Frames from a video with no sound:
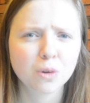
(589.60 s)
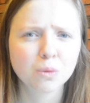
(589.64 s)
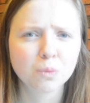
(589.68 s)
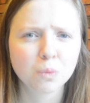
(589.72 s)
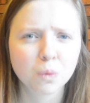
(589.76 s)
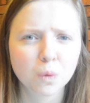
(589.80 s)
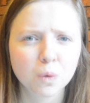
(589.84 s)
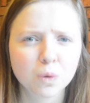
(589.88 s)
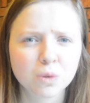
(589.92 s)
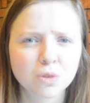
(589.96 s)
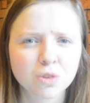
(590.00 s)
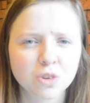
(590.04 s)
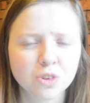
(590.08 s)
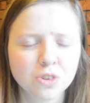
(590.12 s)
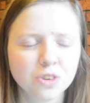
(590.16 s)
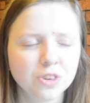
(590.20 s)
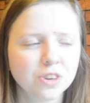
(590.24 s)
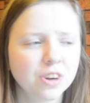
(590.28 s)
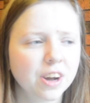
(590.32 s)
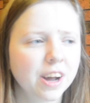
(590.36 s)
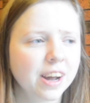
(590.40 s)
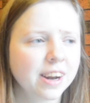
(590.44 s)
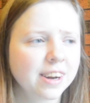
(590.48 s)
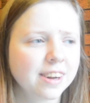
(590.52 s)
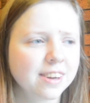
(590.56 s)
War II,
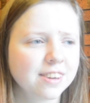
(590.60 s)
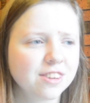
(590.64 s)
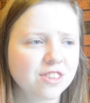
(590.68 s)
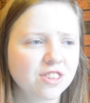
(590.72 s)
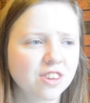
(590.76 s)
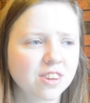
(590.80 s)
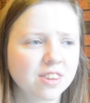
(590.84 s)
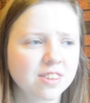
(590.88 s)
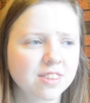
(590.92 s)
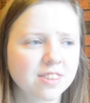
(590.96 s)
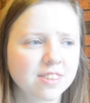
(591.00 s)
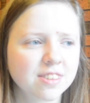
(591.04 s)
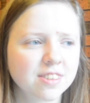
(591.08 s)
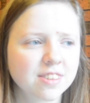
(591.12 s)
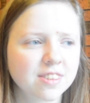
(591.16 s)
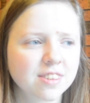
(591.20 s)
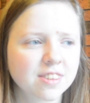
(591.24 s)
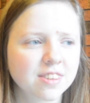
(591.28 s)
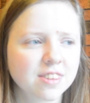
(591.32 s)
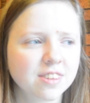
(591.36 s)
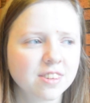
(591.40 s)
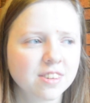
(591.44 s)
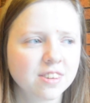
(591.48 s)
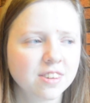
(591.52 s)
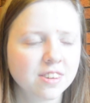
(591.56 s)
and I just,
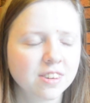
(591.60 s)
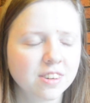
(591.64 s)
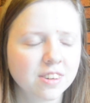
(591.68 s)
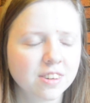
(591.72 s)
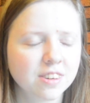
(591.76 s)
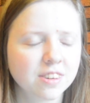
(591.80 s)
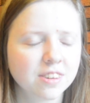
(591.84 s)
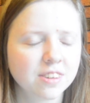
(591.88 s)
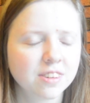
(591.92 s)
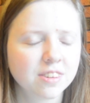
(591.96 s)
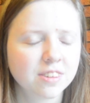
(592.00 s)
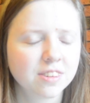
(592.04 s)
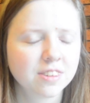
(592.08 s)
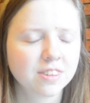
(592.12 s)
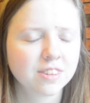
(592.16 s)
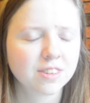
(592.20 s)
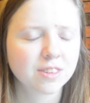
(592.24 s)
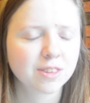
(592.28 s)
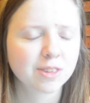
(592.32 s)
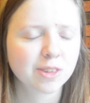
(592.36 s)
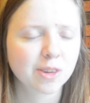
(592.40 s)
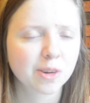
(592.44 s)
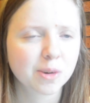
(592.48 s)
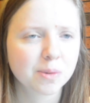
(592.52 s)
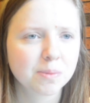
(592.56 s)

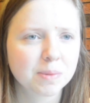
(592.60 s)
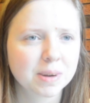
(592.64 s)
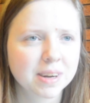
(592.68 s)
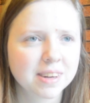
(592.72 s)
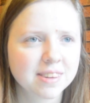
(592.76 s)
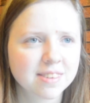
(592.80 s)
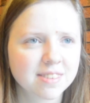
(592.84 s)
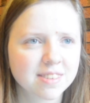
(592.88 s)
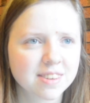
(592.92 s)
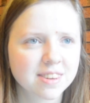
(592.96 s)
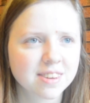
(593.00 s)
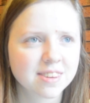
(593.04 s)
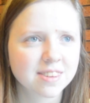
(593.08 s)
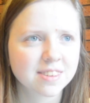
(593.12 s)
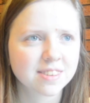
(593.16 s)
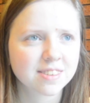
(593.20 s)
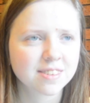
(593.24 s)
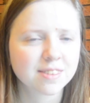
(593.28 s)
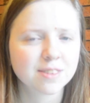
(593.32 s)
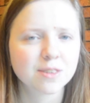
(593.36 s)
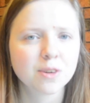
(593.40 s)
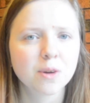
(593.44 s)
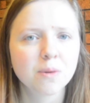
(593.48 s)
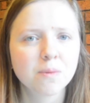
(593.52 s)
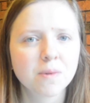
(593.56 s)
so many
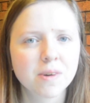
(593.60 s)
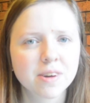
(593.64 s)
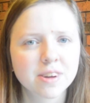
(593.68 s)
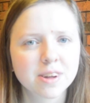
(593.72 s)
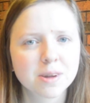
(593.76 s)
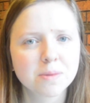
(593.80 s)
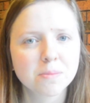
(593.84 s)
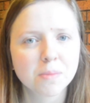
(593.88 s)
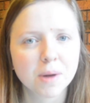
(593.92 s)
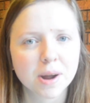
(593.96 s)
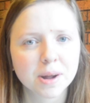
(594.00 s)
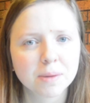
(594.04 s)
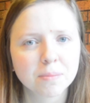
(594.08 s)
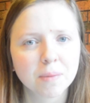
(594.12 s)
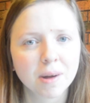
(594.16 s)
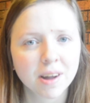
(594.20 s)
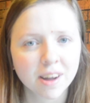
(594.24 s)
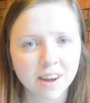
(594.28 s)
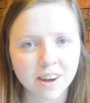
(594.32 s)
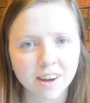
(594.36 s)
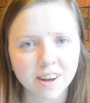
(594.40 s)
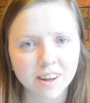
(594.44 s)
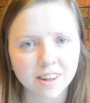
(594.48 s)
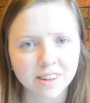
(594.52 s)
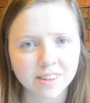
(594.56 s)
tears. No one can break my
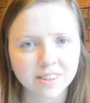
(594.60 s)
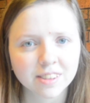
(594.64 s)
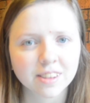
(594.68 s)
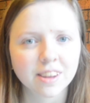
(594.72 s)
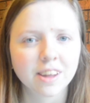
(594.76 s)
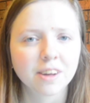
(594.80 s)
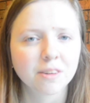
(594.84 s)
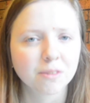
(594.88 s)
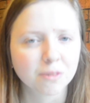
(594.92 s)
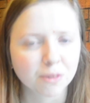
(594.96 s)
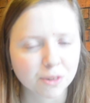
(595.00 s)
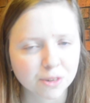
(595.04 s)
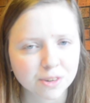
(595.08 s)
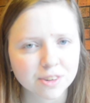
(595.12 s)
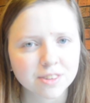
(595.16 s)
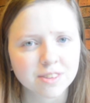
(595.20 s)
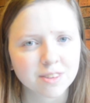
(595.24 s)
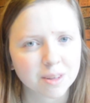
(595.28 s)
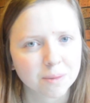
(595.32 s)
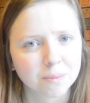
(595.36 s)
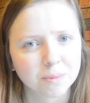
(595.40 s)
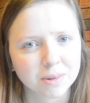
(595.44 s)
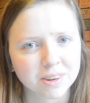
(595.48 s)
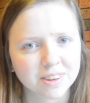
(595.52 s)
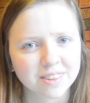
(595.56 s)
heart like Rita
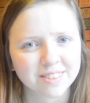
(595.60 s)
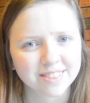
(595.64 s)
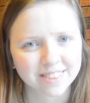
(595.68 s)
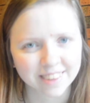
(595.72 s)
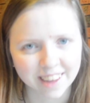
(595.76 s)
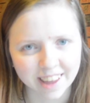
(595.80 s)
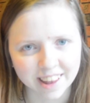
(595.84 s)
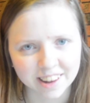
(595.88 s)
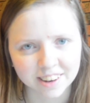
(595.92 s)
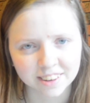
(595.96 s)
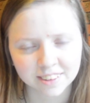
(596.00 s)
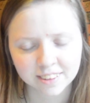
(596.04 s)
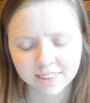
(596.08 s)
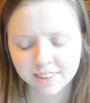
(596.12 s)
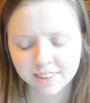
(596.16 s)
Sepetys can.